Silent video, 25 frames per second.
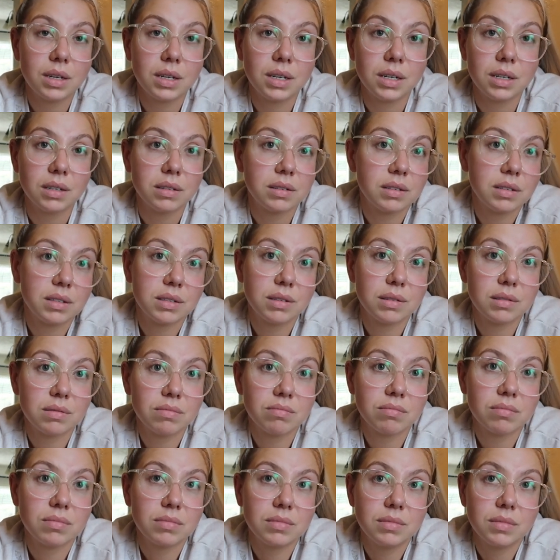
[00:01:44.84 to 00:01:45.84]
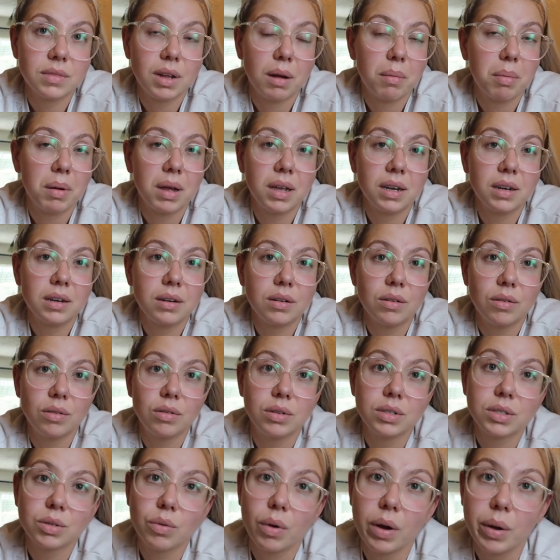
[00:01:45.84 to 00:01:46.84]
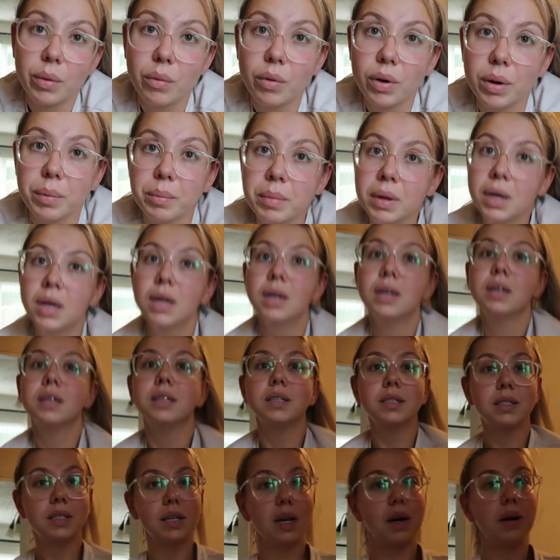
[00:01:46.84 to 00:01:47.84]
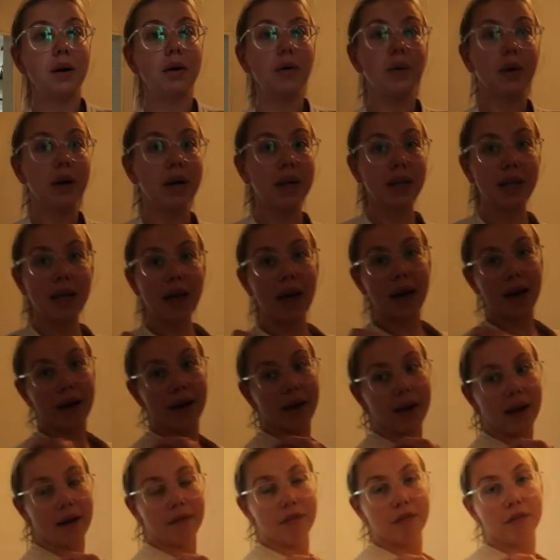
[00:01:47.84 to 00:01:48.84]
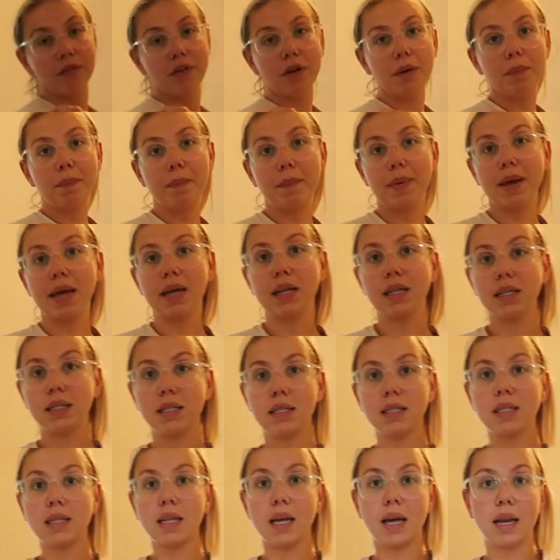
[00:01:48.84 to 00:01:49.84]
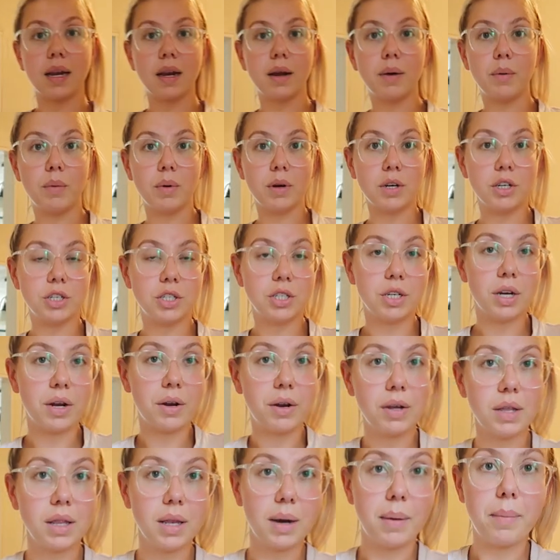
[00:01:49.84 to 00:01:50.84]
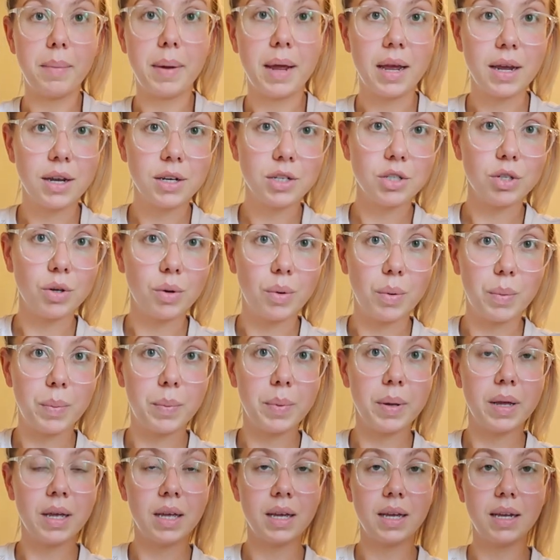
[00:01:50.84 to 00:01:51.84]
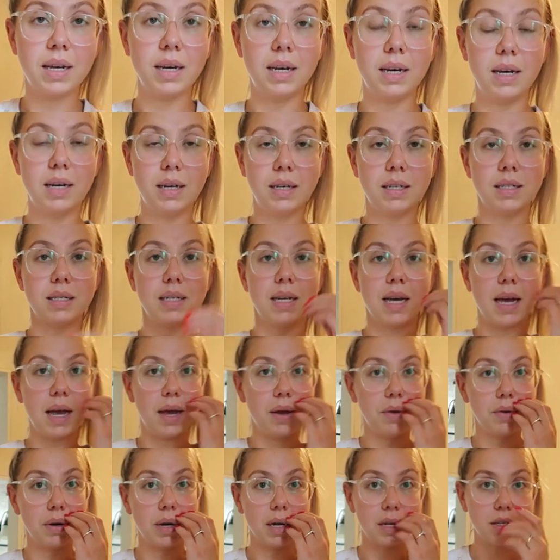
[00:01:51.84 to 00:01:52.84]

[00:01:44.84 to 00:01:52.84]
It's not bad at all, it's quite warm. So yeah, I have a few bits that I want to show you that I picked up in town